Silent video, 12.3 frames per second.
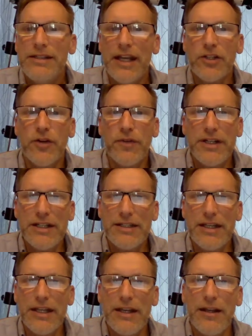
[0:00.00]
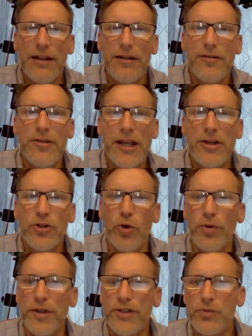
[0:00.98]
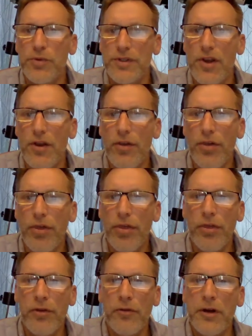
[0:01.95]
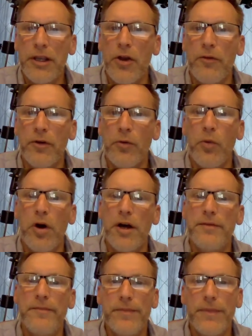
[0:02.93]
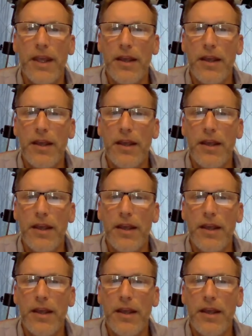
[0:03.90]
Dx over dt, they told us was 3 over 1,